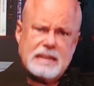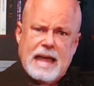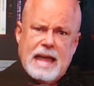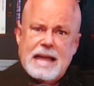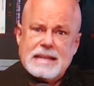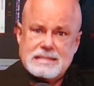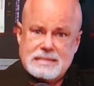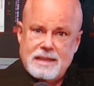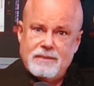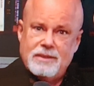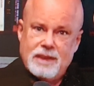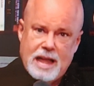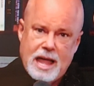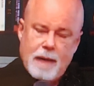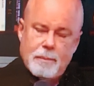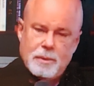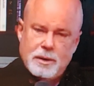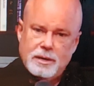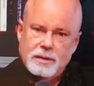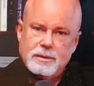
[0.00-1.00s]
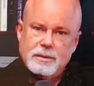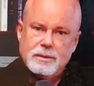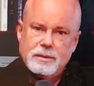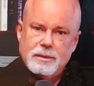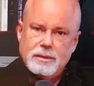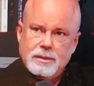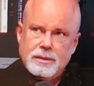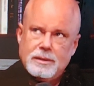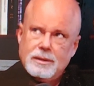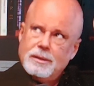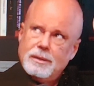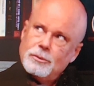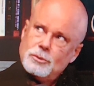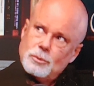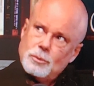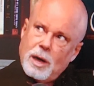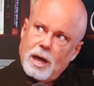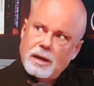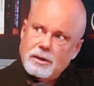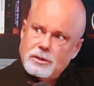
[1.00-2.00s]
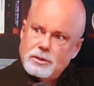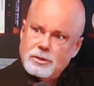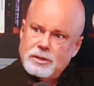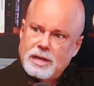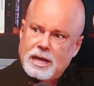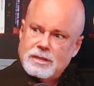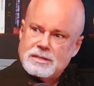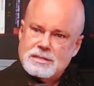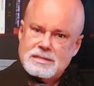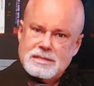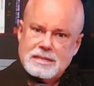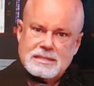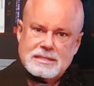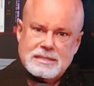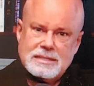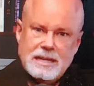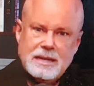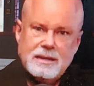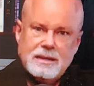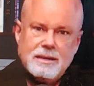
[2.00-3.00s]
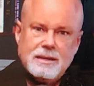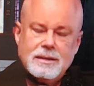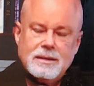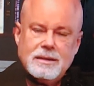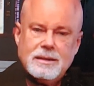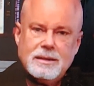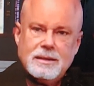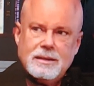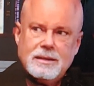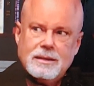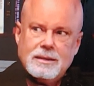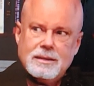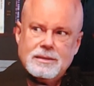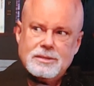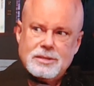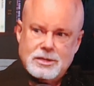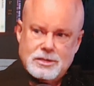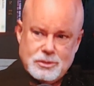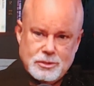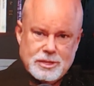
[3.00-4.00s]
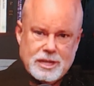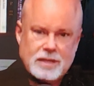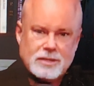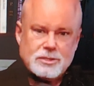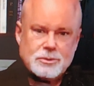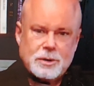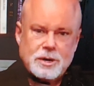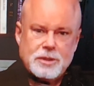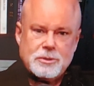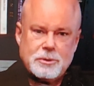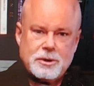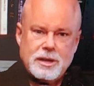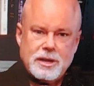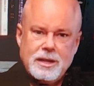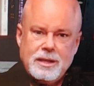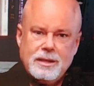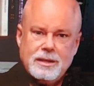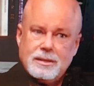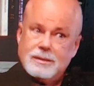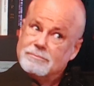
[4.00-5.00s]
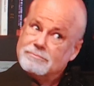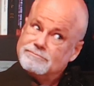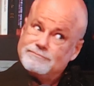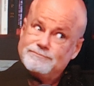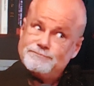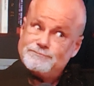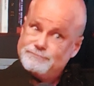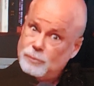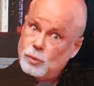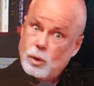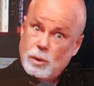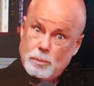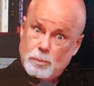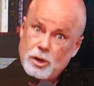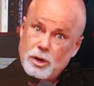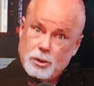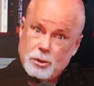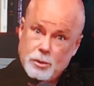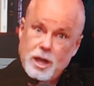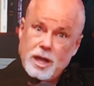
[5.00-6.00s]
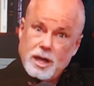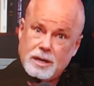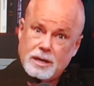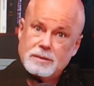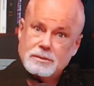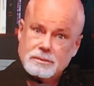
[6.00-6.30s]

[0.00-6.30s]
the last 7 happened. It was what, 2016 to 2023? Went pretty quick.